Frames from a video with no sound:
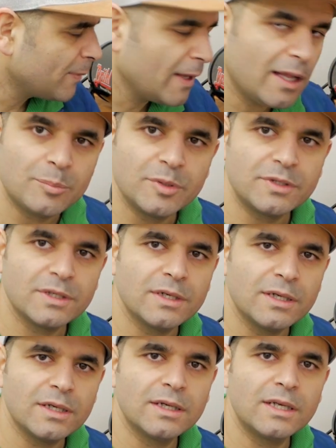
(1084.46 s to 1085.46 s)
I'll put
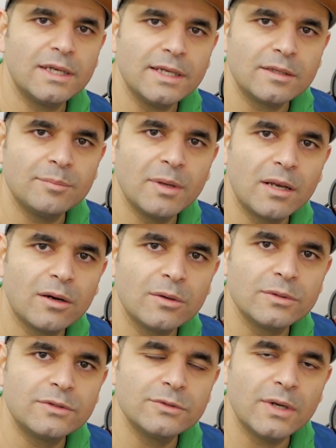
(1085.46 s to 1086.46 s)
a link
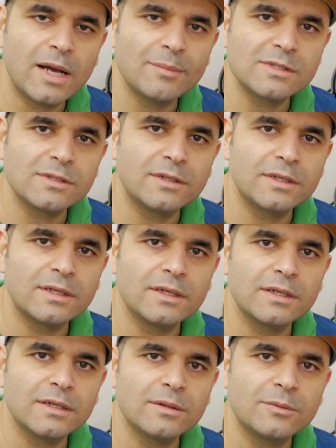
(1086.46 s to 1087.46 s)
below to Amazon
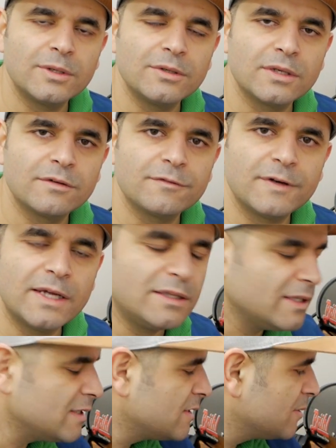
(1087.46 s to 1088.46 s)
where you can
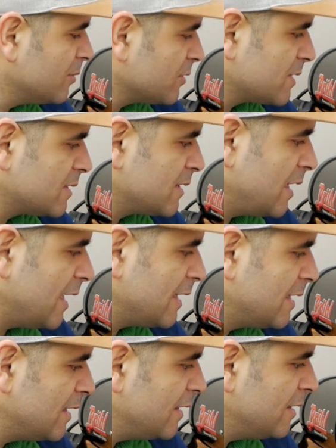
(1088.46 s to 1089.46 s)
find this. Most
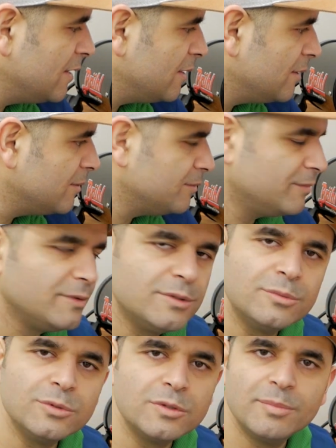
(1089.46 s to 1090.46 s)
likely
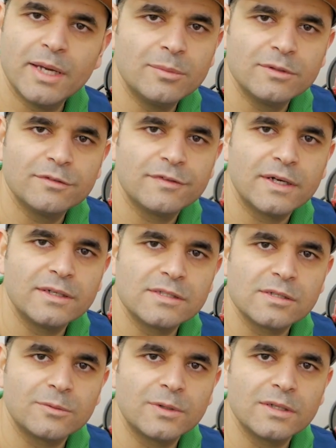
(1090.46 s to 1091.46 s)
you would be able to find it
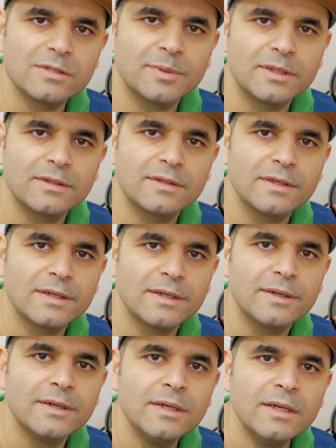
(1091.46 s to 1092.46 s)
somewhere else, but
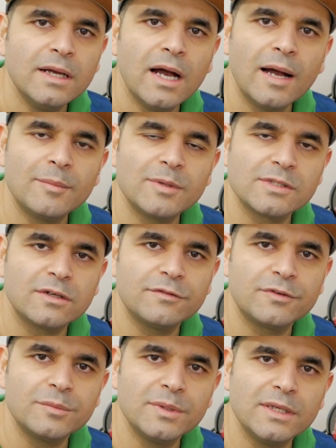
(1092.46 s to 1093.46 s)
Amazon
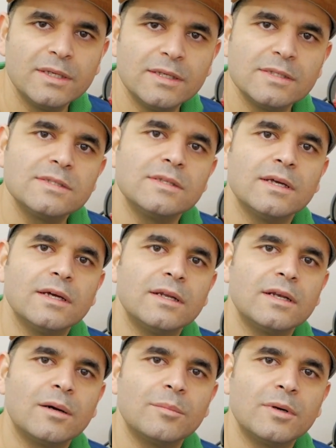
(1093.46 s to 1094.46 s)
for me is the
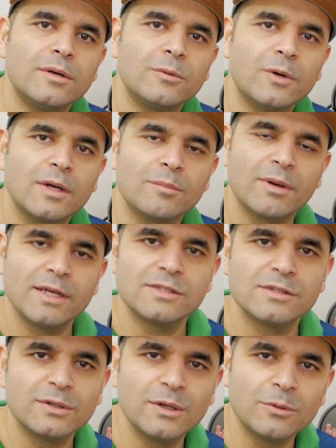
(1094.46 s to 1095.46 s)
#1 place
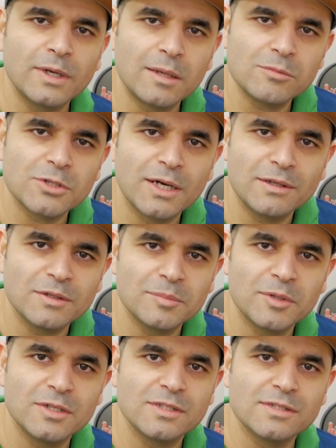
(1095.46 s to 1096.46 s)
to go when I'm trying to
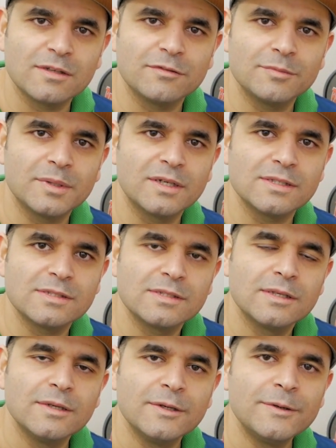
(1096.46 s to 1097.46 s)
purchase stuff, because